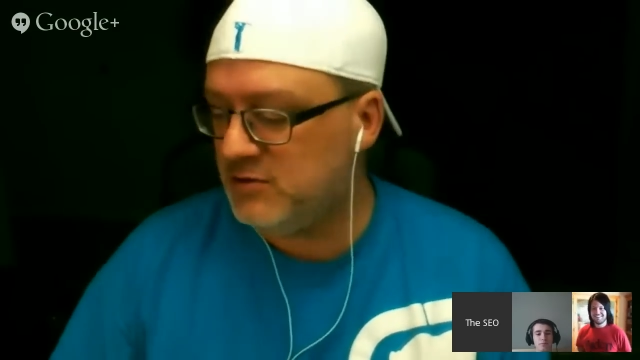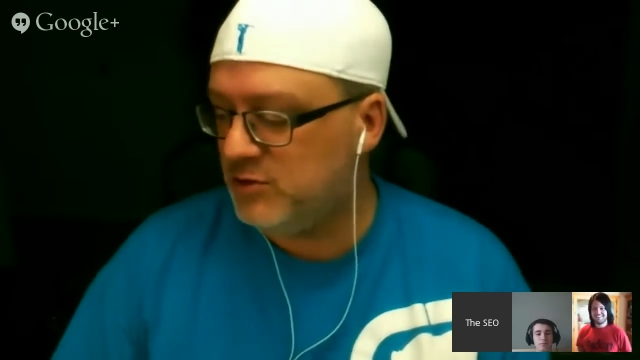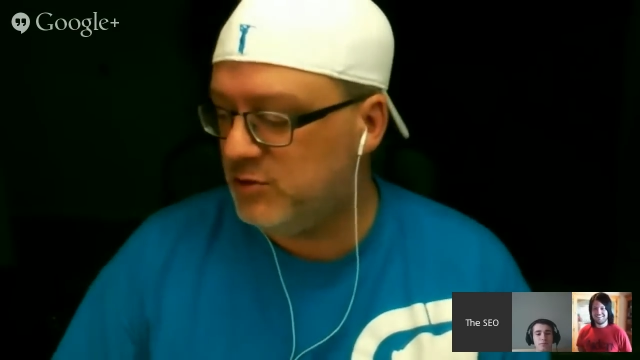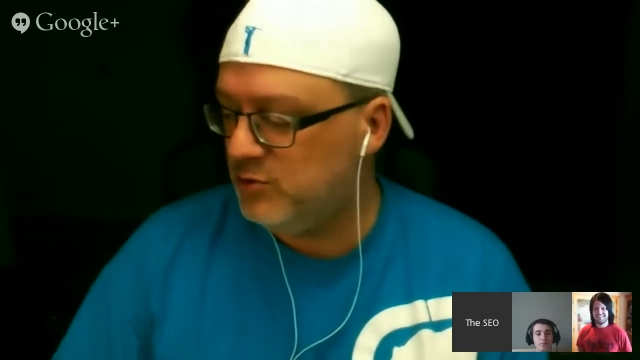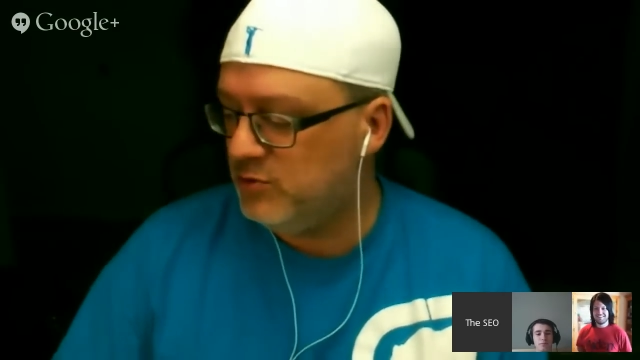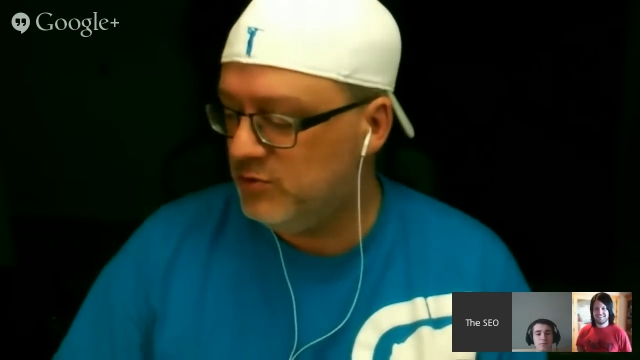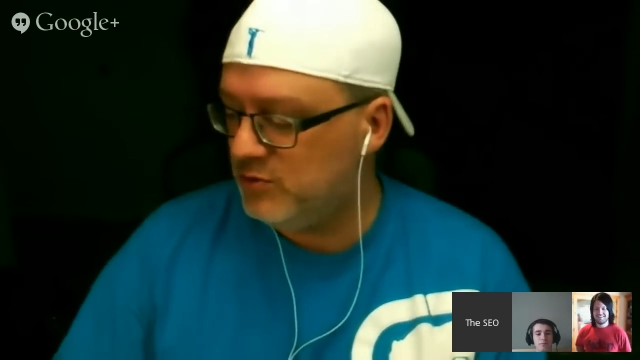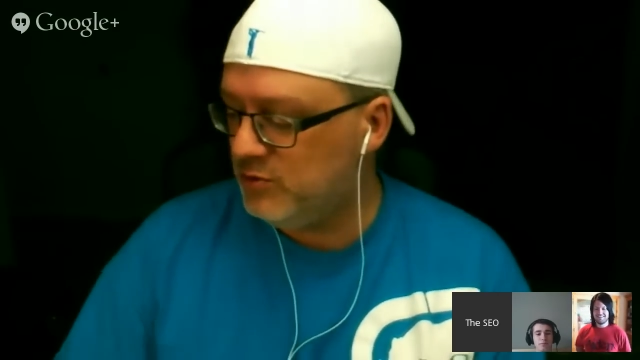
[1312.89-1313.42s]

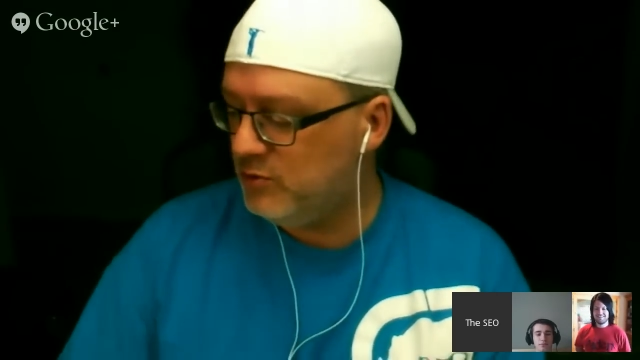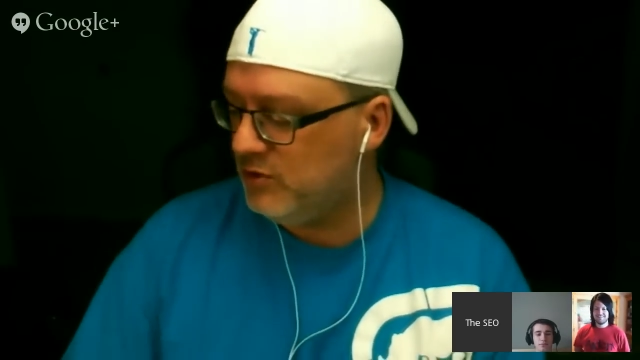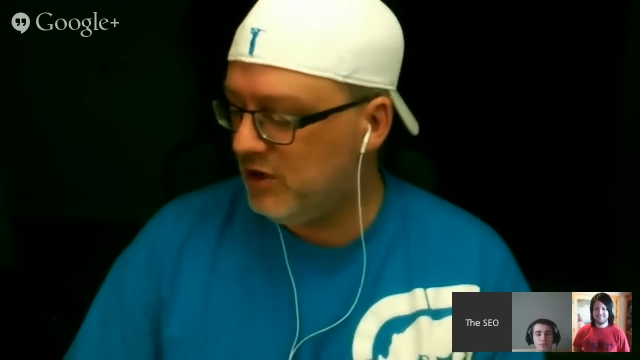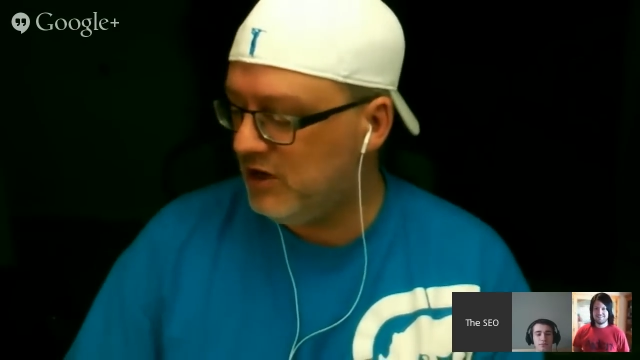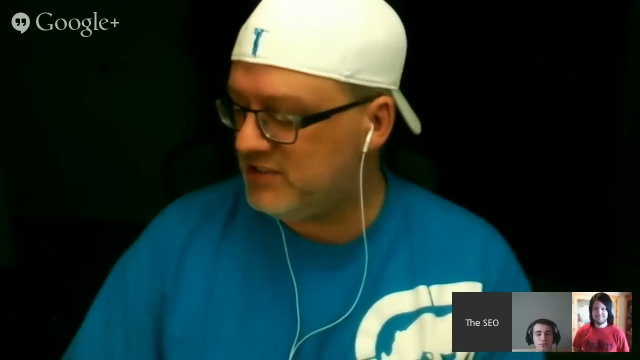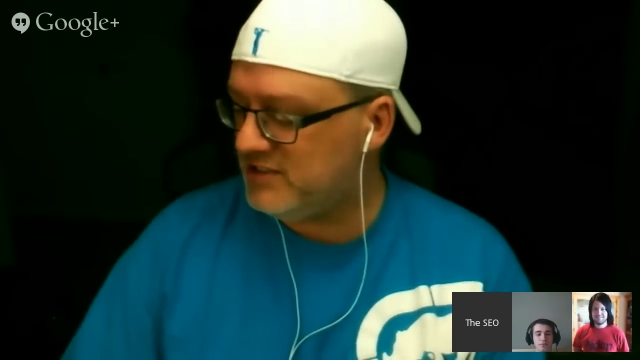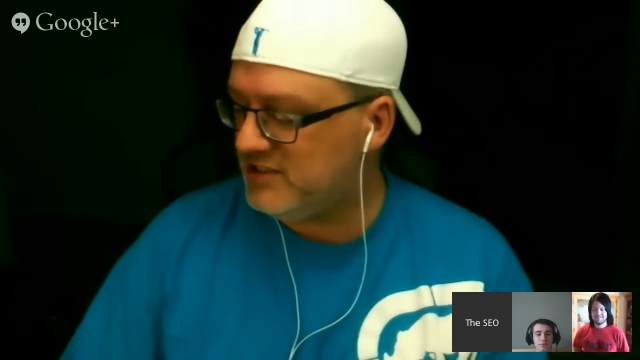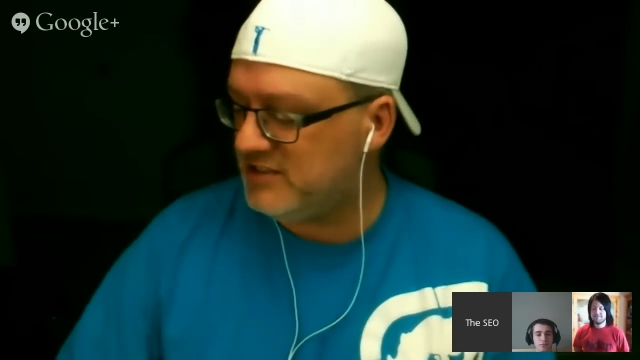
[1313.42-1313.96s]
who
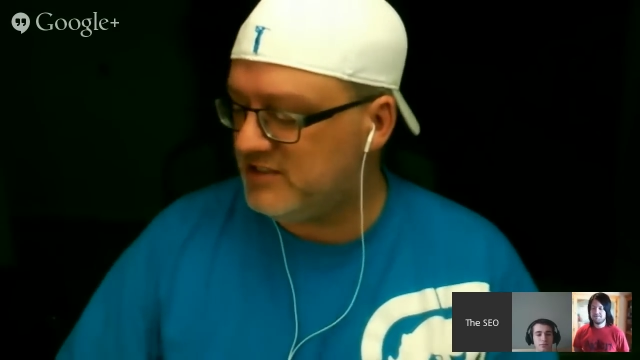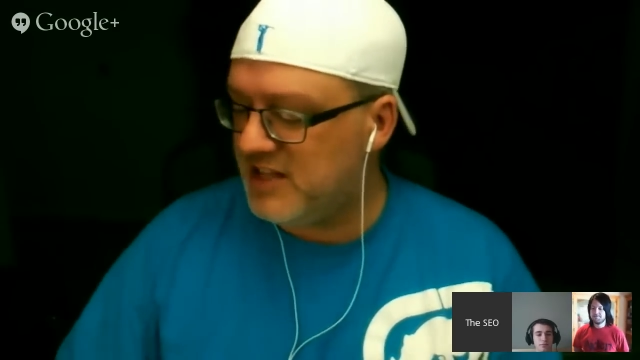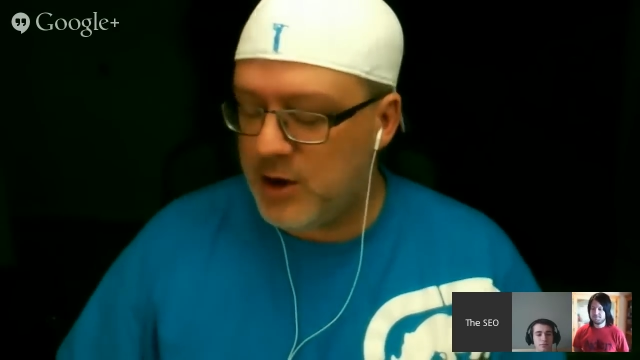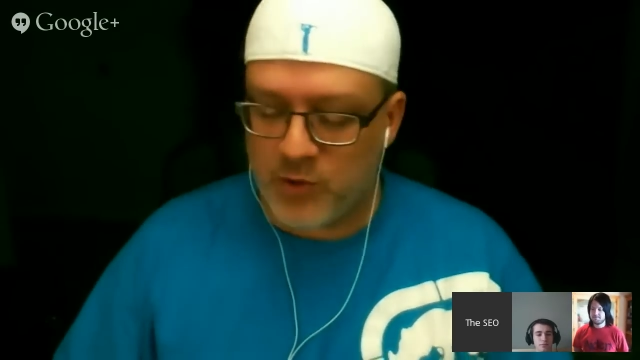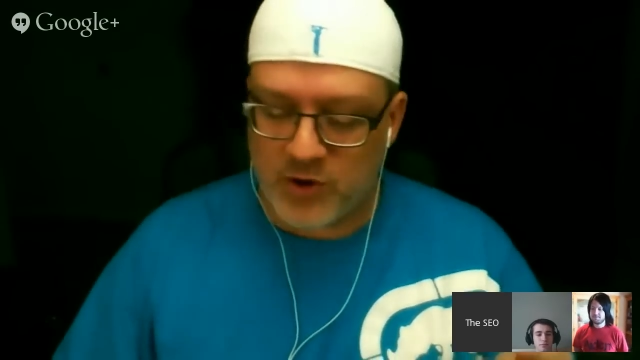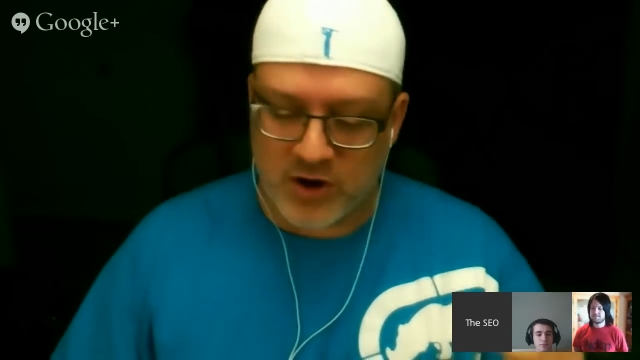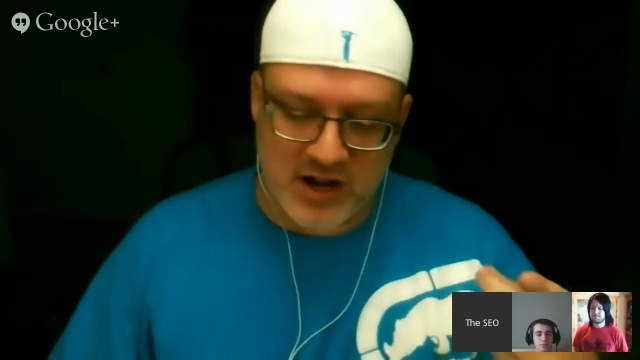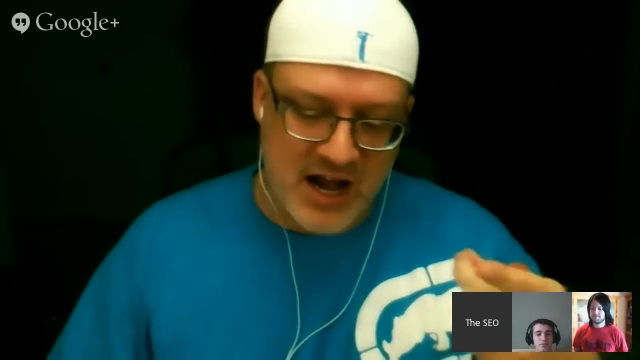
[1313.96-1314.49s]
lost his
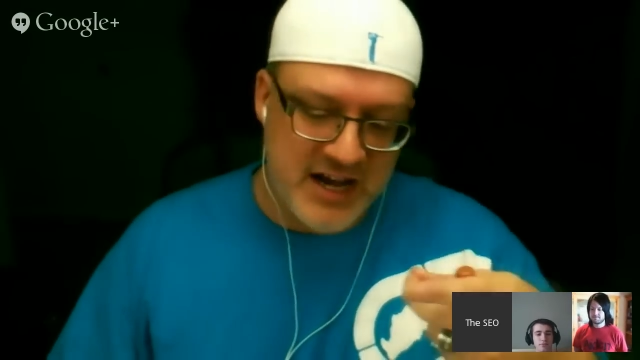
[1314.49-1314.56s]
network.